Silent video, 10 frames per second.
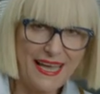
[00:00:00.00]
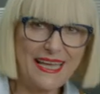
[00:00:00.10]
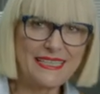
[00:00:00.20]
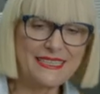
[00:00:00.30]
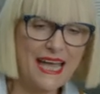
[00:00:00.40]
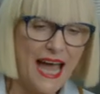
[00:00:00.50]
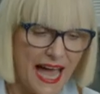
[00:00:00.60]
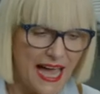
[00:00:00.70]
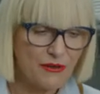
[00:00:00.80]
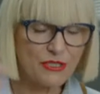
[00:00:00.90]
and
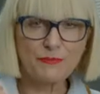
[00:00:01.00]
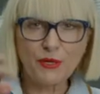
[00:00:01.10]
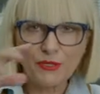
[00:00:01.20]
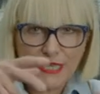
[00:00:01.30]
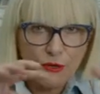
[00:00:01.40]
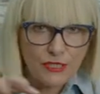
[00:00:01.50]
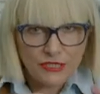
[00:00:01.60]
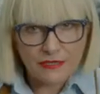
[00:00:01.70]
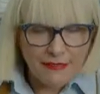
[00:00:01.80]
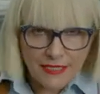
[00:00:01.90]
I was, because I
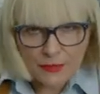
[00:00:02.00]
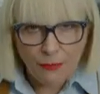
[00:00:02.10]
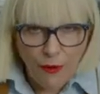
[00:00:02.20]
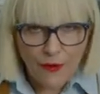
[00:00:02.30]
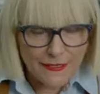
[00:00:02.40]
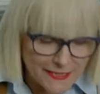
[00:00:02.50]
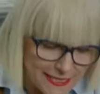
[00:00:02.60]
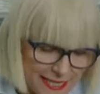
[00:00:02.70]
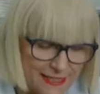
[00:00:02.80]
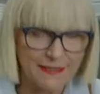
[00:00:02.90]
was the smallest
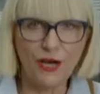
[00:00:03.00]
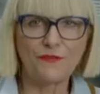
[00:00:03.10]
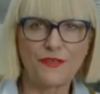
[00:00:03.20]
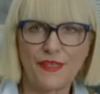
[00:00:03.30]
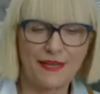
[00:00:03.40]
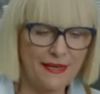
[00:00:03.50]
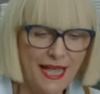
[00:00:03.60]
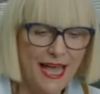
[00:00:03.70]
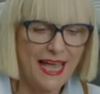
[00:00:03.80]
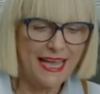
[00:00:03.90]
kid over there,
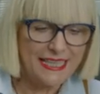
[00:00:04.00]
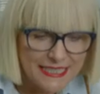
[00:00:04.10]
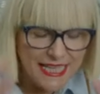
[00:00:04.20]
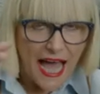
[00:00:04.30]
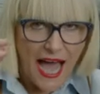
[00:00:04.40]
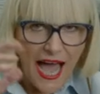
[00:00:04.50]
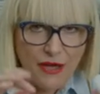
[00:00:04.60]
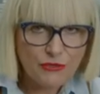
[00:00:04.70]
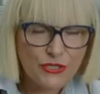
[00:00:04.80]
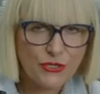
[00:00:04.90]
and
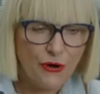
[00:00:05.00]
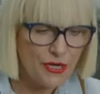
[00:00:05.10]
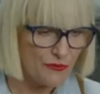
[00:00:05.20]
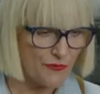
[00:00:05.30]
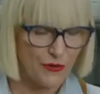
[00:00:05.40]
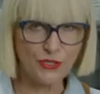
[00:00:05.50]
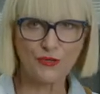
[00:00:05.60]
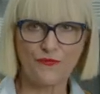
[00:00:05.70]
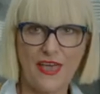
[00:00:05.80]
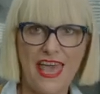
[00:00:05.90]
I was going in front
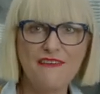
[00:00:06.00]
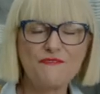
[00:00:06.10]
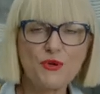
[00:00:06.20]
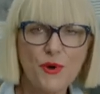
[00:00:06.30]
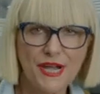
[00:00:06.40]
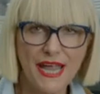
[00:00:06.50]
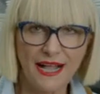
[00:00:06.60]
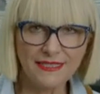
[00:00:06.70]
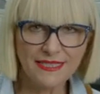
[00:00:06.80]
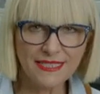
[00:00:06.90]
of everyone
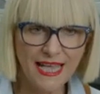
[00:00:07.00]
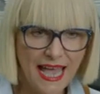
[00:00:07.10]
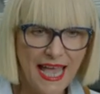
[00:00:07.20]
else,